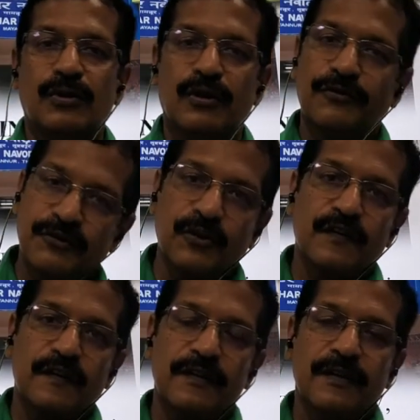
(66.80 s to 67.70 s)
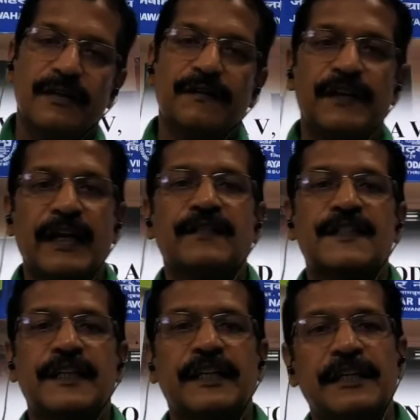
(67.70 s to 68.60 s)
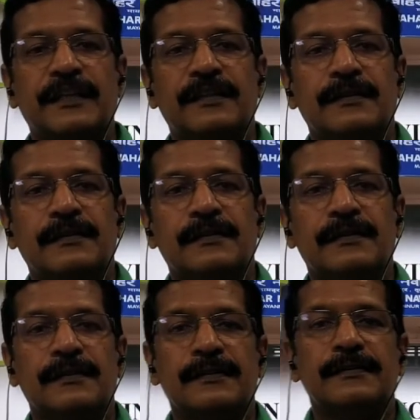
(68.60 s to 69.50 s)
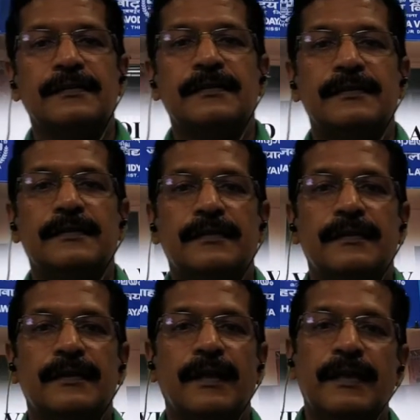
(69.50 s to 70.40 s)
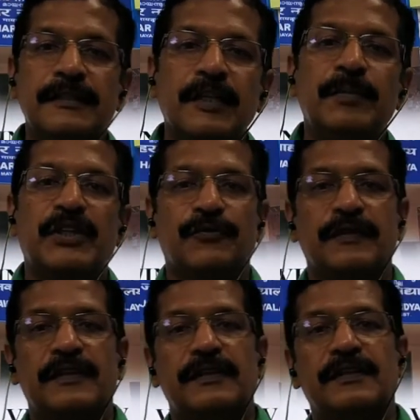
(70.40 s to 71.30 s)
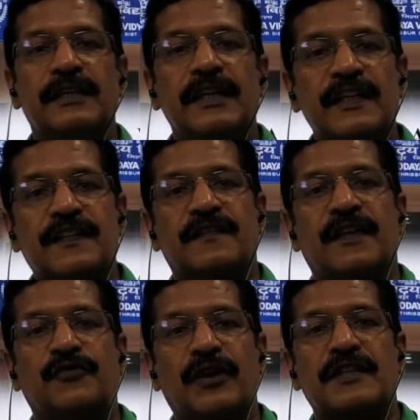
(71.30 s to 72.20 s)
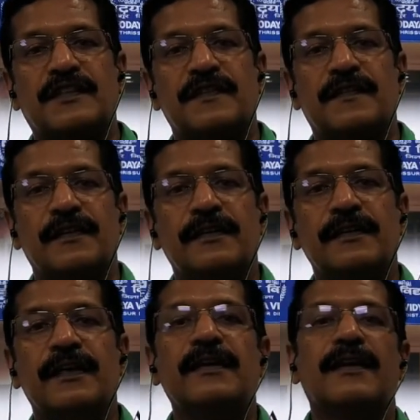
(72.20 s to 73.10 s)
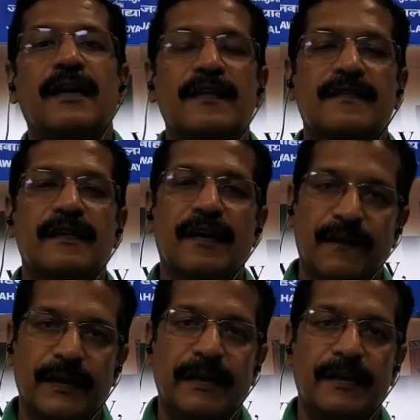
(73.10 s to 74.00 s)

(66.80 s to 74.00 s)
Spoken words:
Of course, we have studied a little bit of relations and functions in class 11.